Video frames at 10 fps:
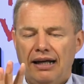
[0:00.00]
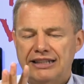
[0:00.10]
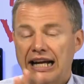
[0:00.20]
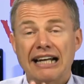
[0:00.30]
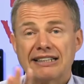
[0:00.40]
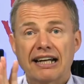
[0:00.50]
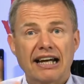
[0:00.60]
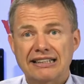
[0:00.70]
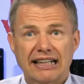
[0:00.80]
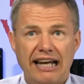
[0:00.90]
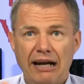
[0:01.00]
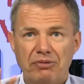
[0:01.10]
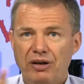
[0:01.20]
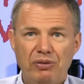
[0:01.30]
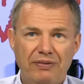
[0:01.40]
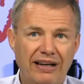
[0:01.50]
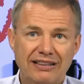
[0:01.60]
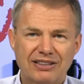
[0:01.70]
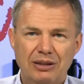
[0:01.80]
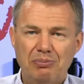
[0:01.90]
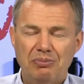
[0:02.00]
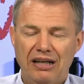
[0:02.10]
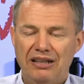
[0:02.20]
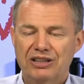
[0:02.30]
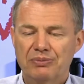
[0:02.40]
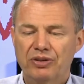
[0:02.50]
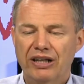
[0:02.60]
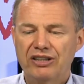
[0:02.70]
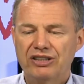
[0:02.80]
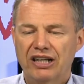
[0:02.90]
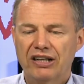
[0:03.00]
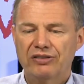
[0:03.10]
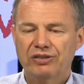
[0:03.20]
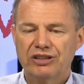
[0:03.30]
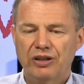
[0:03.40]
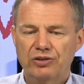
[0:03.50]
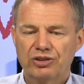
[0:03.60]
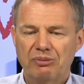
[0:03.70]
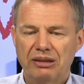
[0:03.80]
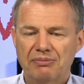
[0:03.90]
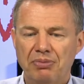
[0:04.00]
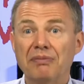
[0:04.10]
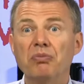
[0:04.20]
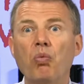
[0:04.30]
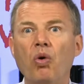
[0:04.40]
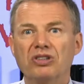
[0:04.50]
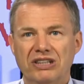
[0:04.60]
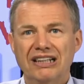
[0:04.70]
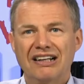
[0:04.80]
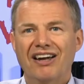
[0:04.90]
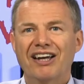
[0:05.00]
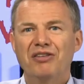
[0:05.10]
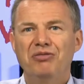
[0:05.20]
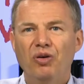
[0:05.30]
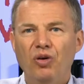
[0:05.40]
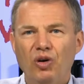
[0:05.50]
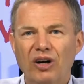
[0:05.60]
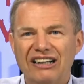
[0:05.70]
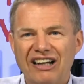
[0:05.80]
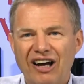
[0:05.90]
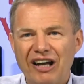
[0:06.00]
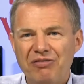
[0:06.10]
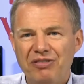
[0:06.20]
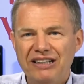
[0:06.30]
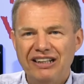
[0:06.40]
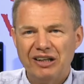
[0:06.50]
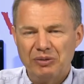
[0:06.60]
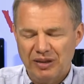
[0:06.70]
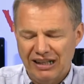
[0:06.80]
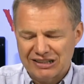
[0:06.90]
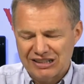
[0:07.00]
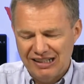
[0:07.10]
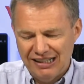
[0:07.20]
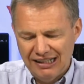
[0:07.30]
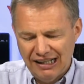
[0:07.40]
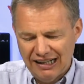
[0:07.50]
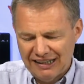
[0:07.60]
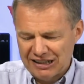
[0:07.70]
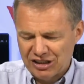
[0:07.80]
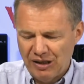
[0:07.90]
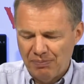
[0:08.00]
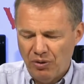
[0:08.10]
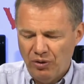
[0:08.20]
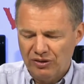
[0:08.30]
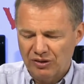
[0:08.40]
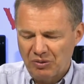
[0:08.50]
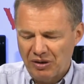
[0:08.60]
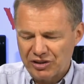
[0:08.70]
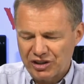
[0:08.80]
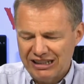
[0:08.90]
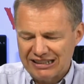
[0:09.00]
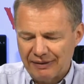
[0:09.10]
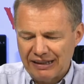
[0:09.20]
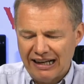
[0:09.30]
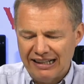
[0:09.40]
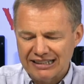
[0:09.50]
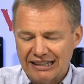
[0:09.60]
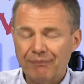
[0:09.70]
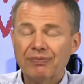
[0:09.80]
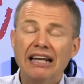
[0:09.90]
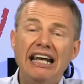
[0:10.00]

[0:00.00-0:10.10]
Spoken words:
so as a camera, we've had some great results from it. But what's it like for live video? Well, that's the important question, isn't it?